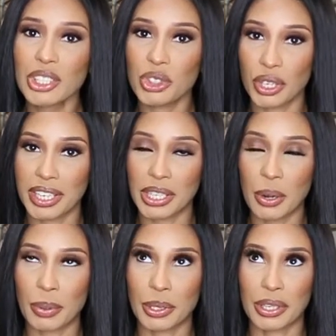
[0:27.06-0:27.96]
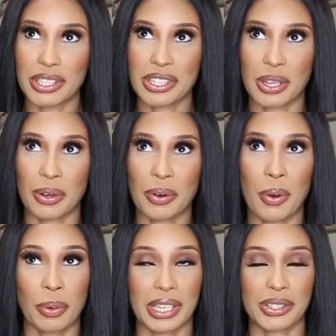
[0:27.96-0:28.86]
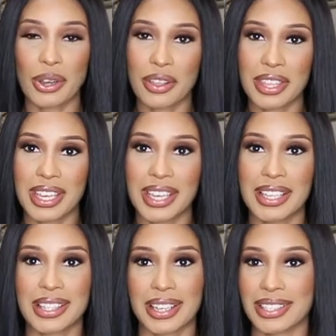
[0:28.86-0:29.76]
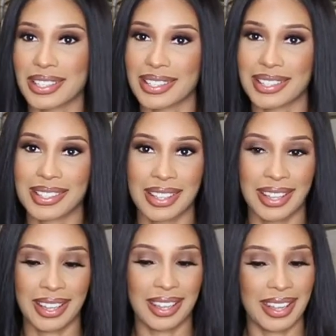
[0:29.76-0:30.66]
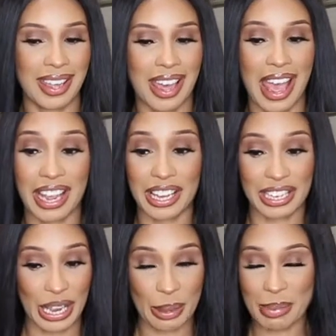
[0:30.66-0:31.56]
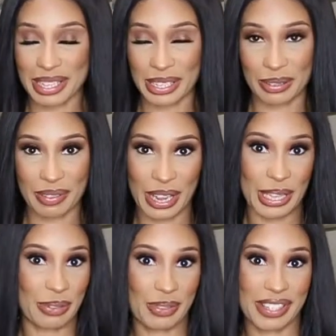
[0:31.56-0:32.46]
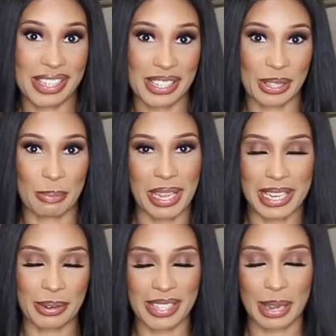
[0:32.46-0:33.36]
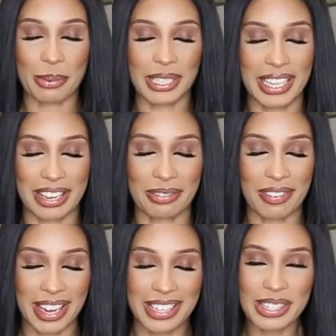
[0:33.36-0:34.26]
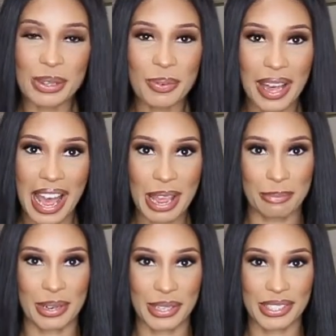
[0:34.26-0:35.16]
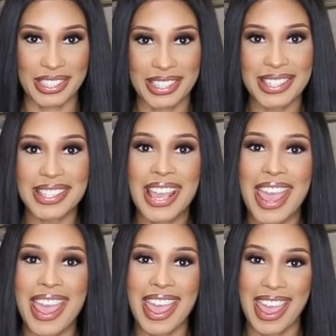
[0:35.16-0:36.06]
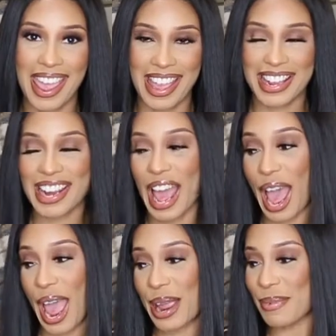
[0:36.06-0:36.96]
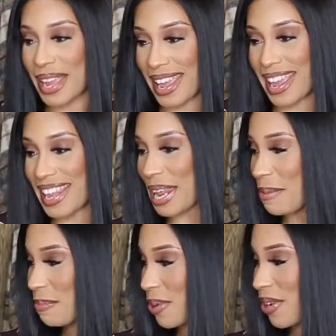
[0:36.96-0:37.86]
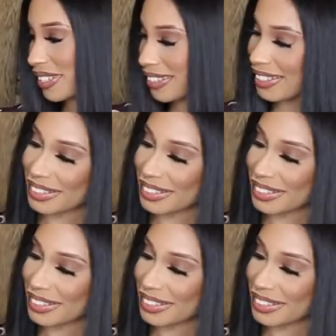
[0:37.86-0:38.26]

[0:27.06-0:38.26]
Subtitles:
trend going on. So when I saw these, I couldn't help myself. I couldn't resist. But anyways, I'm gonna get right into what I purchased. And I went ahead and bought